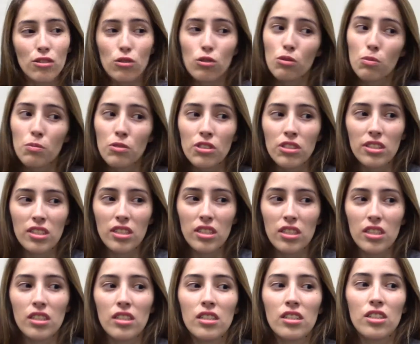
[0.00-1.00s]
super
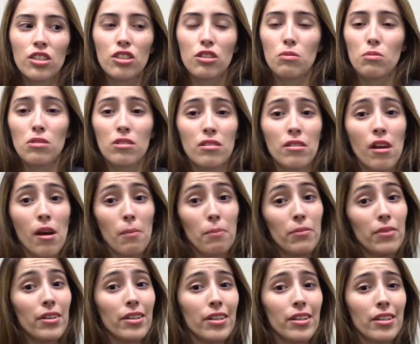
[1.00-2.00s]
skinny, she was not
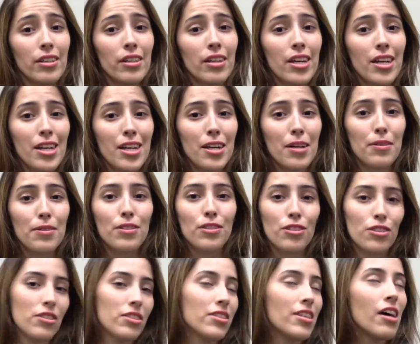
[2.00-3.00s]
big,
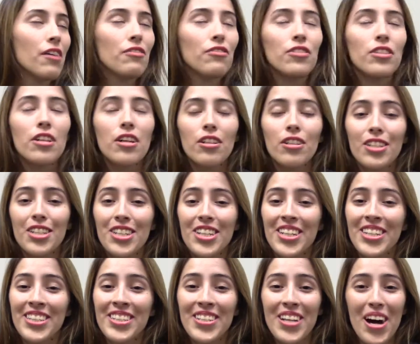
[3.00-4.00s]
definitely
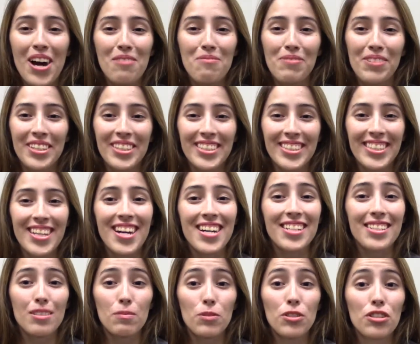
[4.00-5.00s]
not
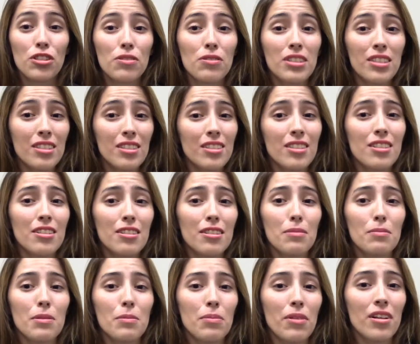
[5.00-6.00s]
plus-sized, but she was considered to
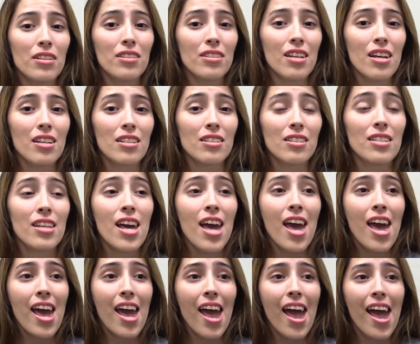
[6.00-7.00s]
be plus-sized.
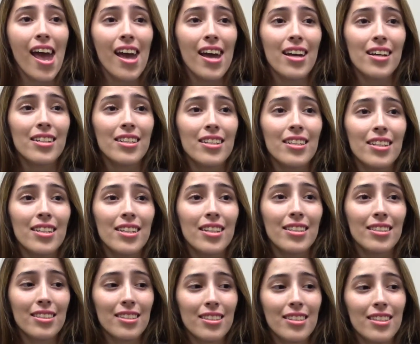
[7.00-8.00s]
And
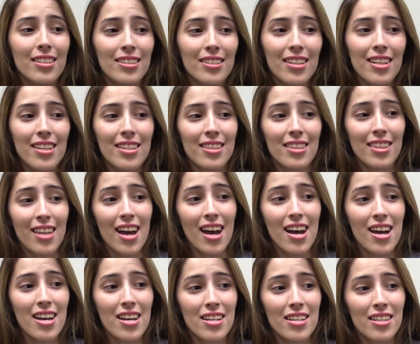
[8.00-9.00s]
it's things like
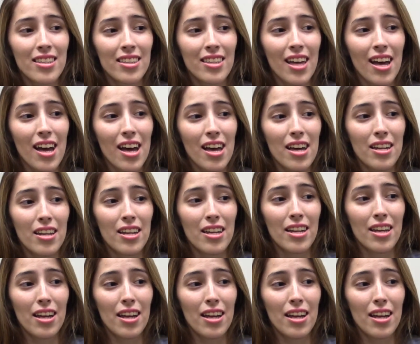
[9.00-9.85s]
that that